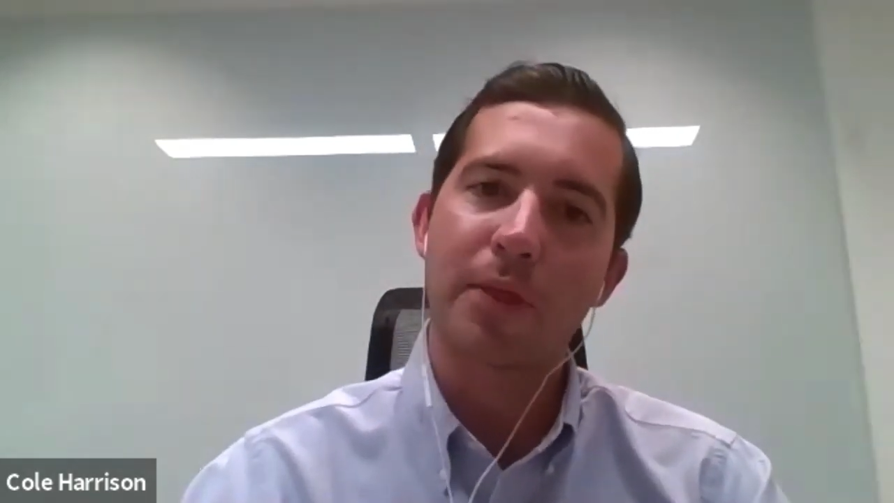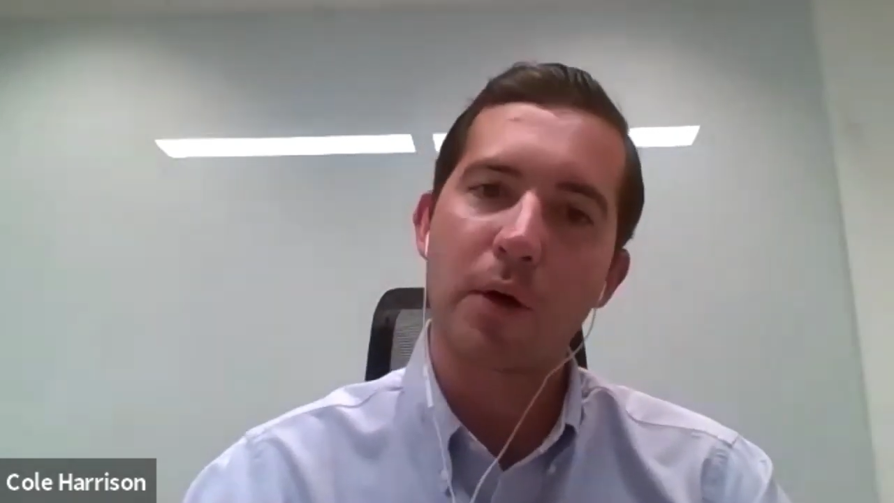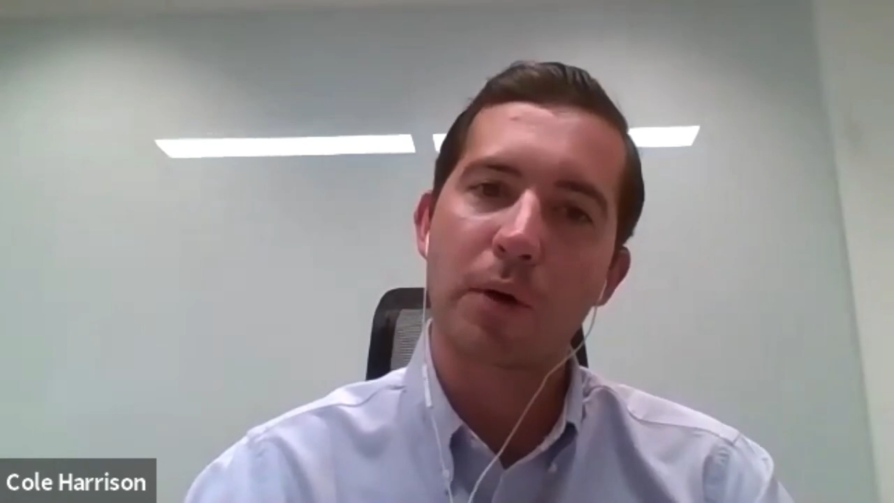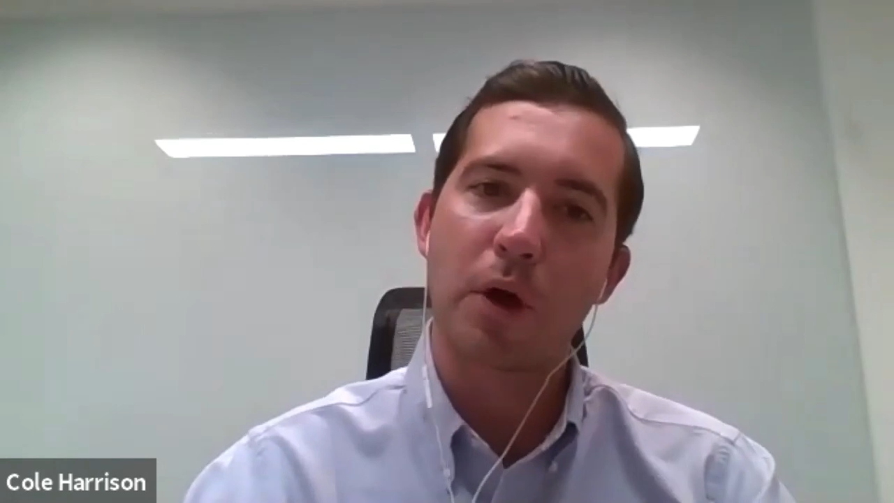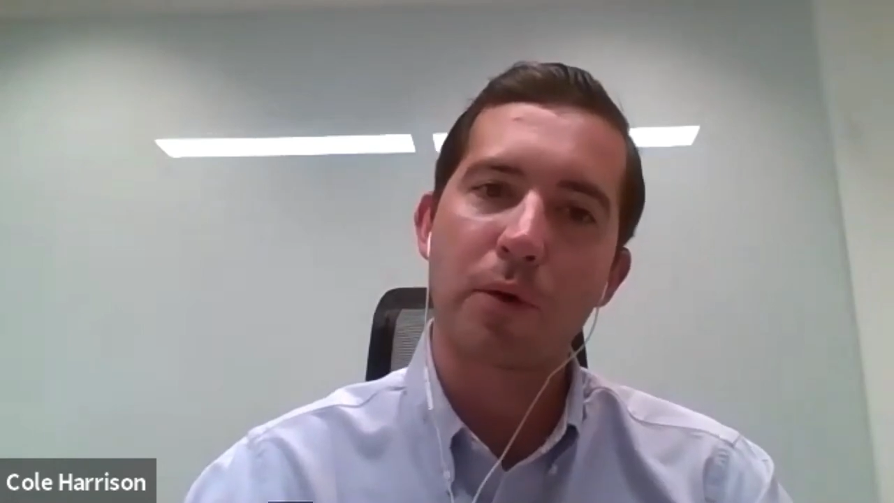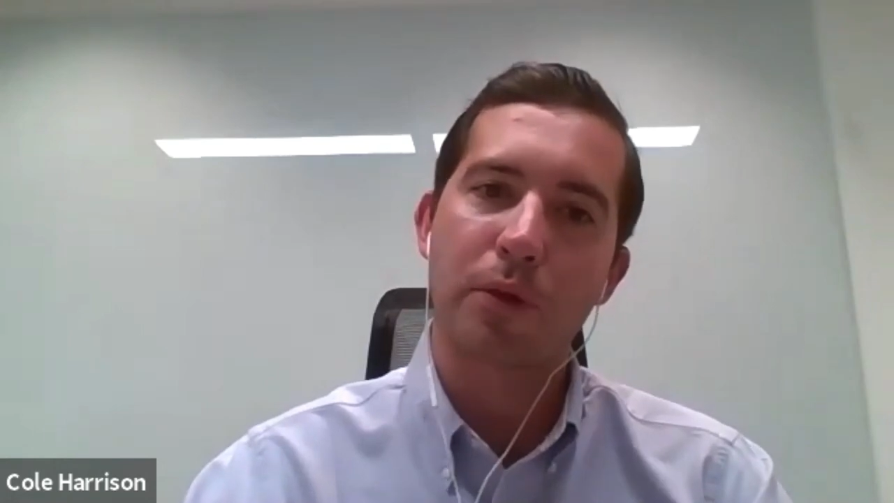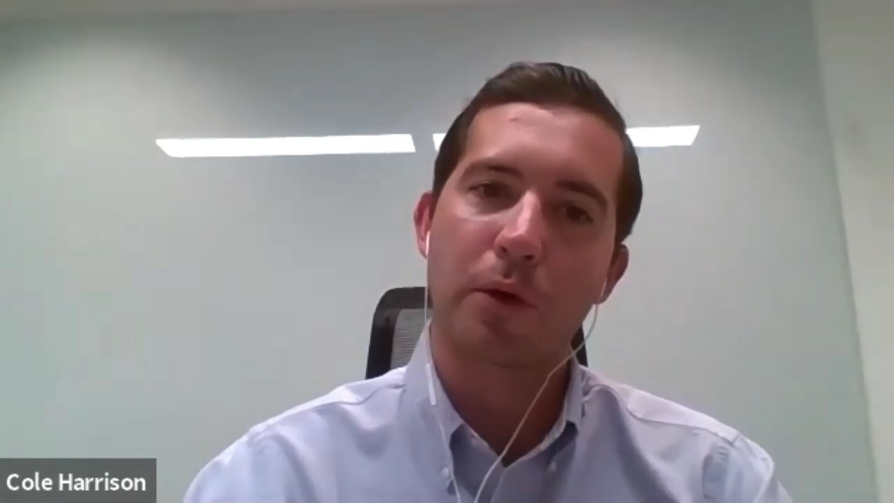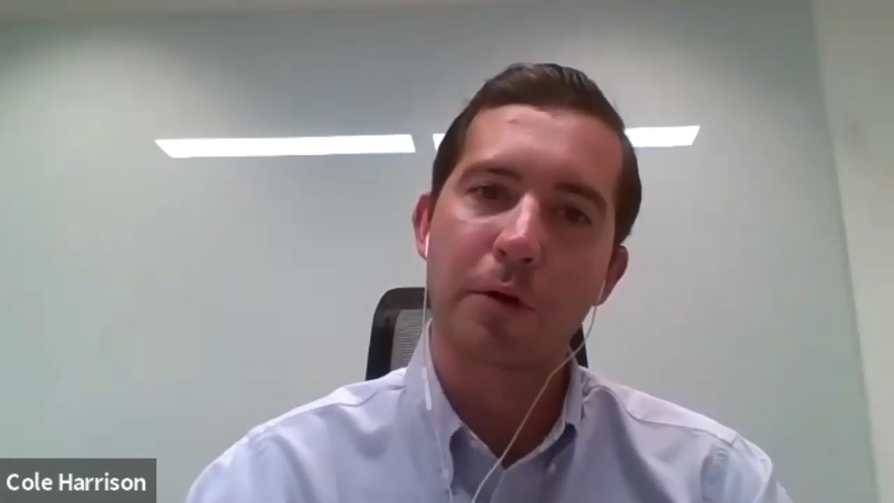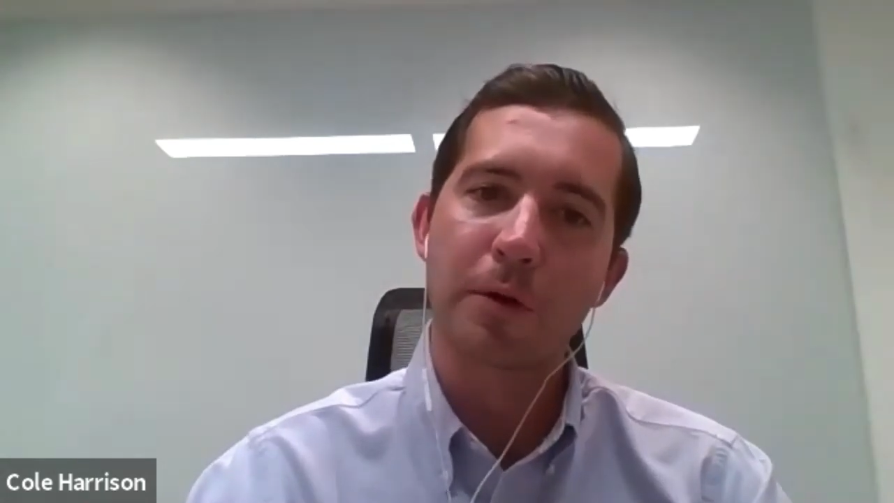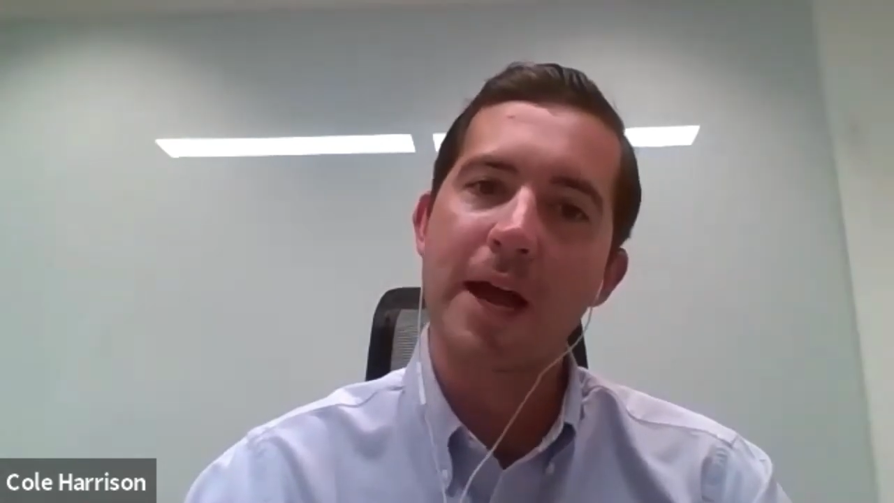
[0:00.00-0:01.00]
they'll go
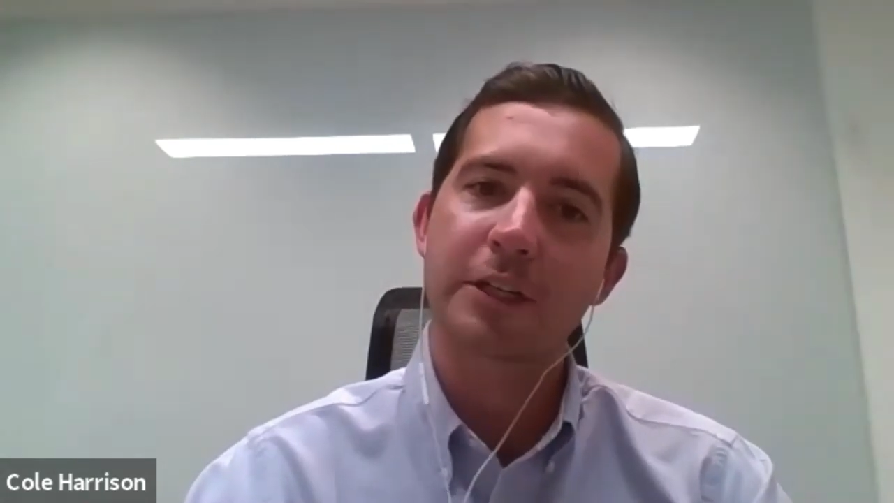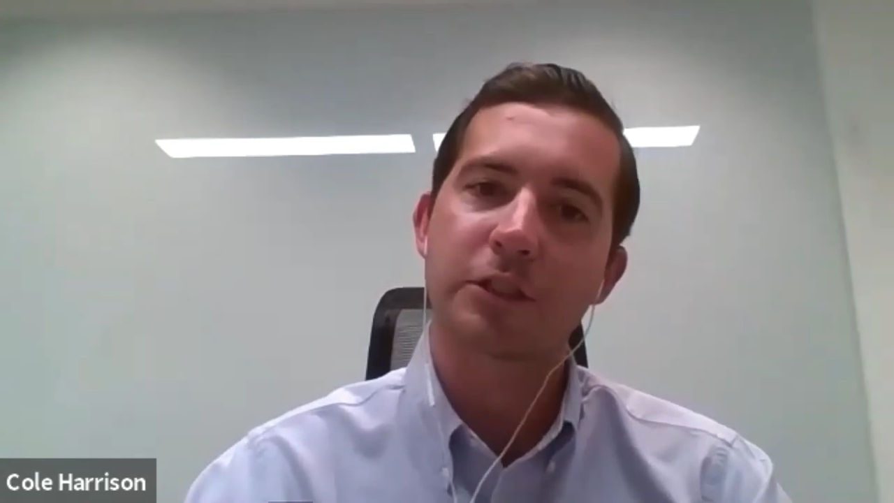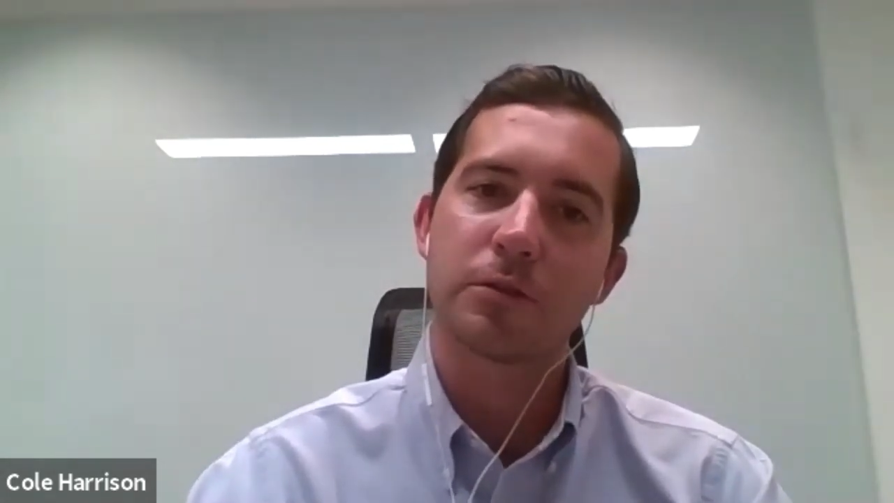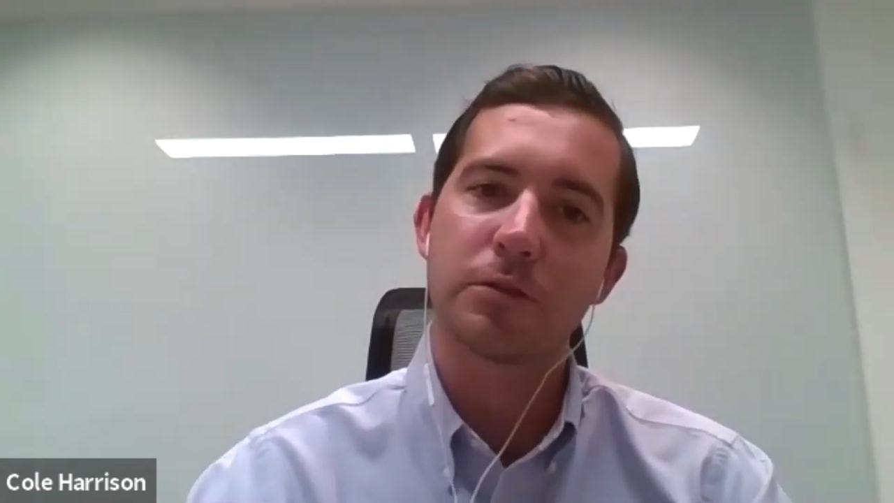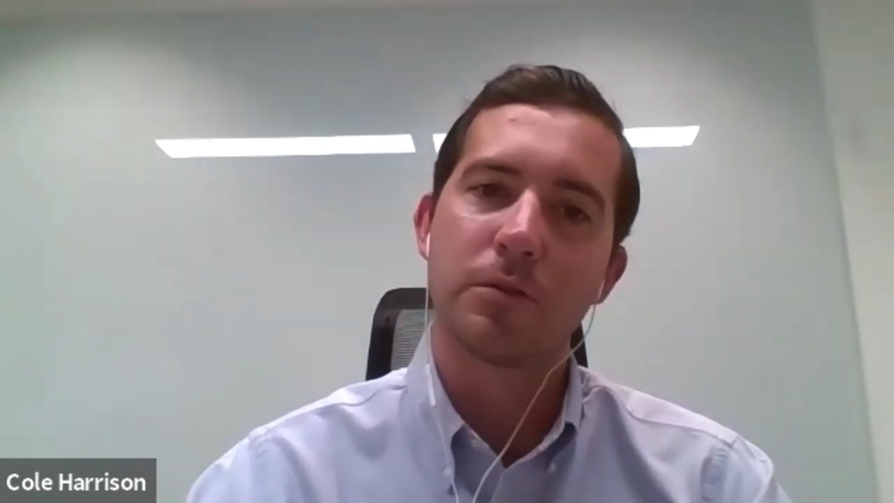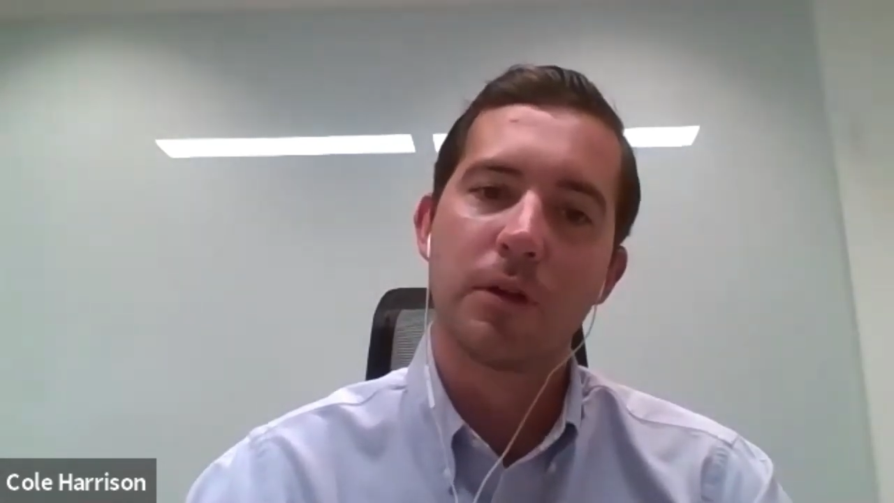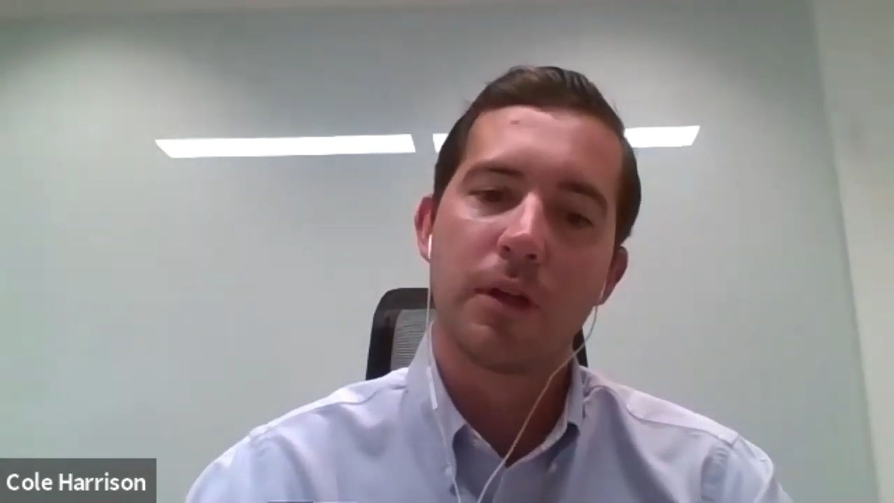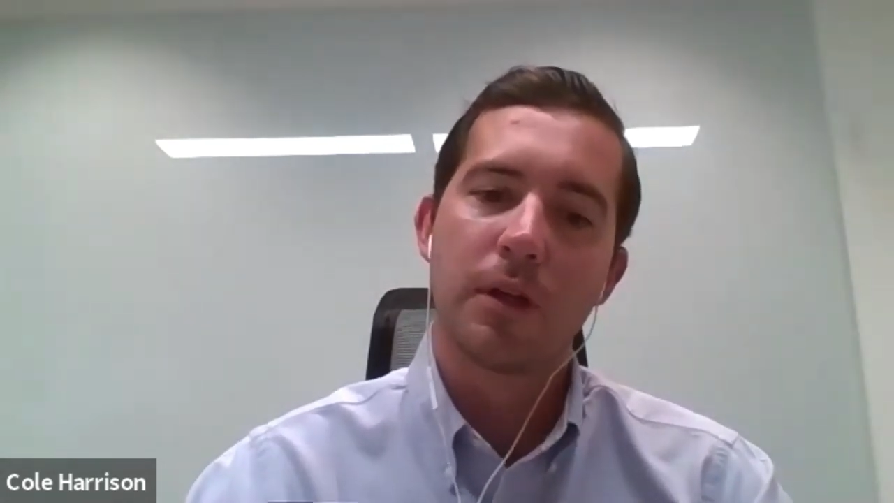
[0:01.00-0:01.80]
through an actual